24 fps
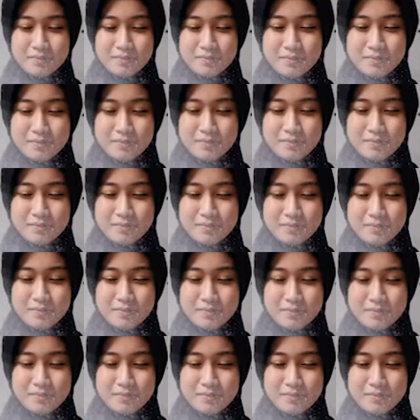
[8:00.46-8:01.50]

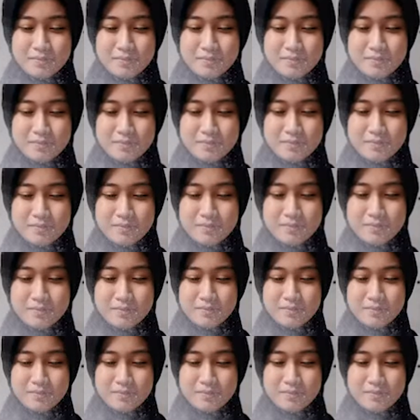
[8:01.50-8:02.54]

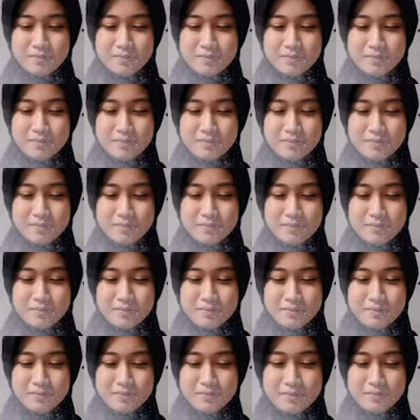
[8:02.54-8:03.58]

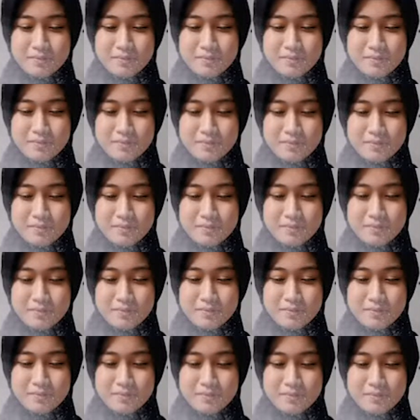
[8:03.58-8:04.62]

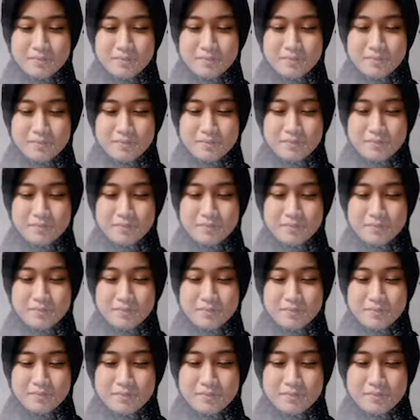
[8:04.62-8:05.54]
[no speech]